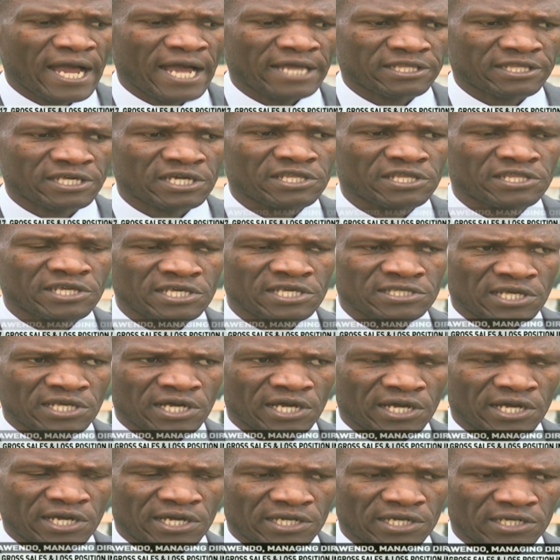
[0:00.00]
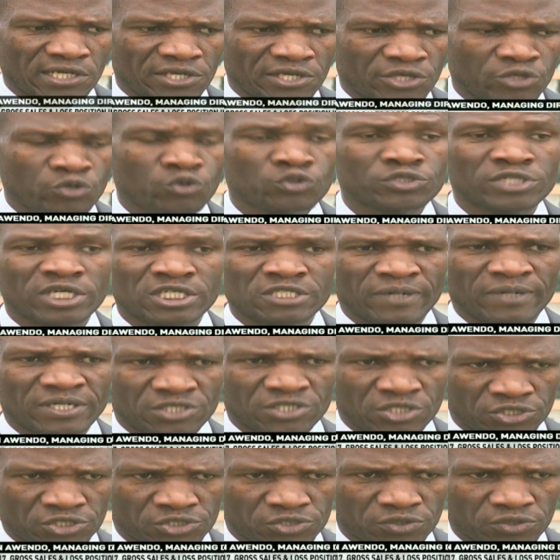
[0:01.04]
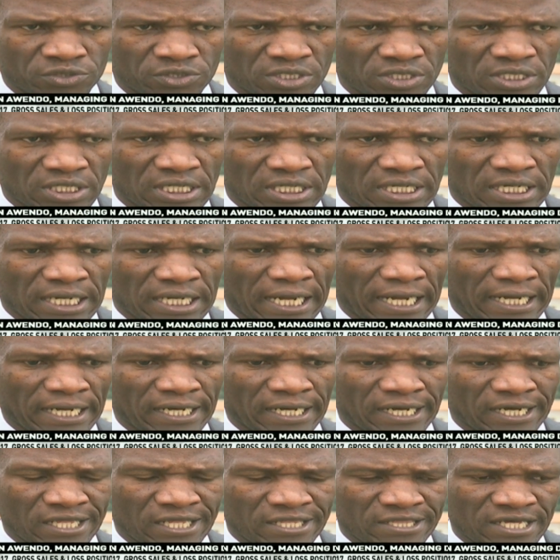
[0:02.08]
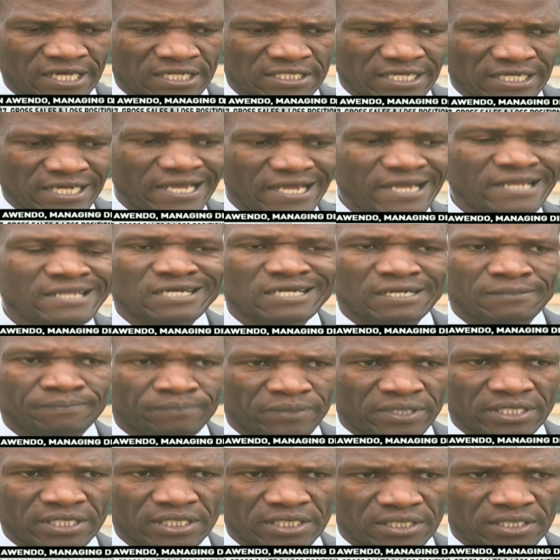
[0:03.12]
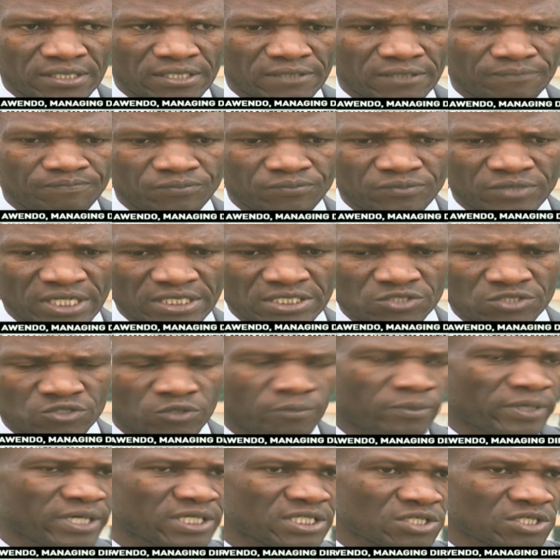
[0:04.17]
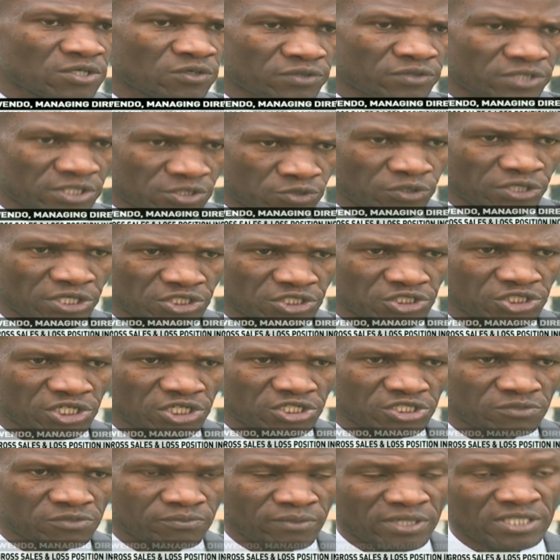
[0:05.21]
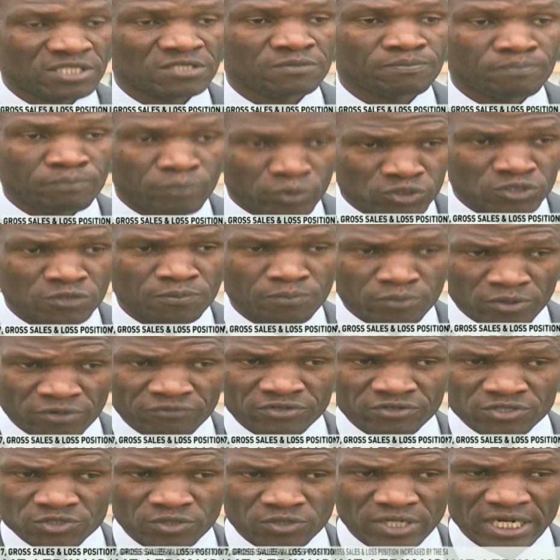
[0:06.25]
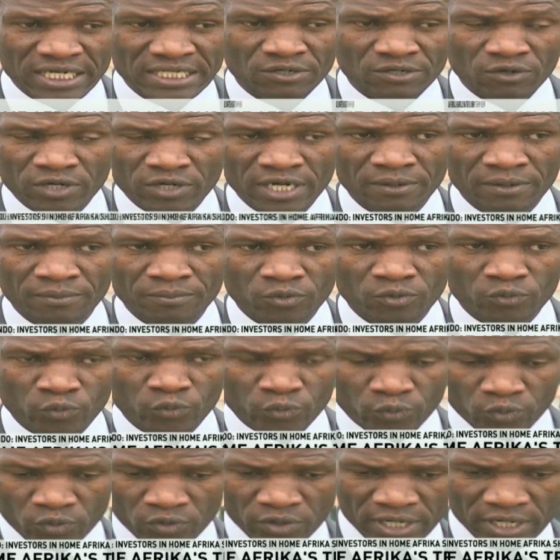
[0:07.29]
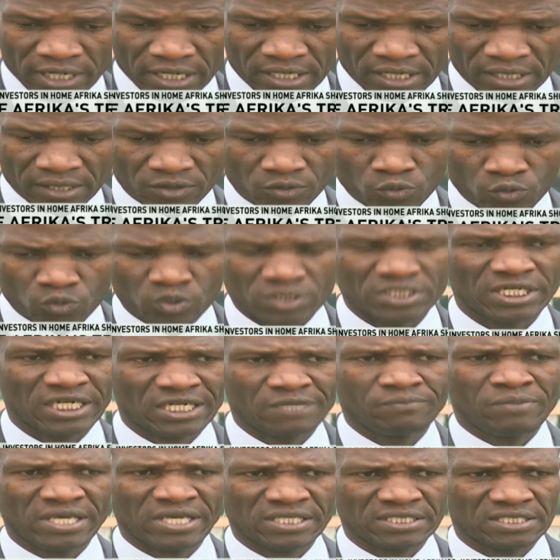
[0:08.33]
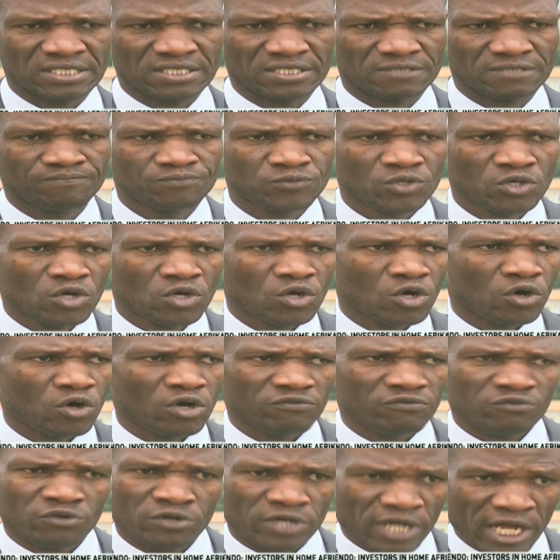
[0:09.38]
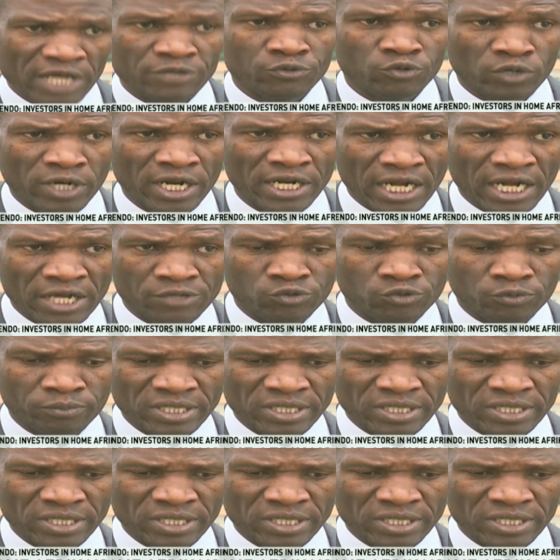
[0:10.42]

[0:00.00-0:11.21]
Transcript: I think there is a huge expectation that any company that is operating on the stock exchange must post profits on a quarterly basis, or even on an annual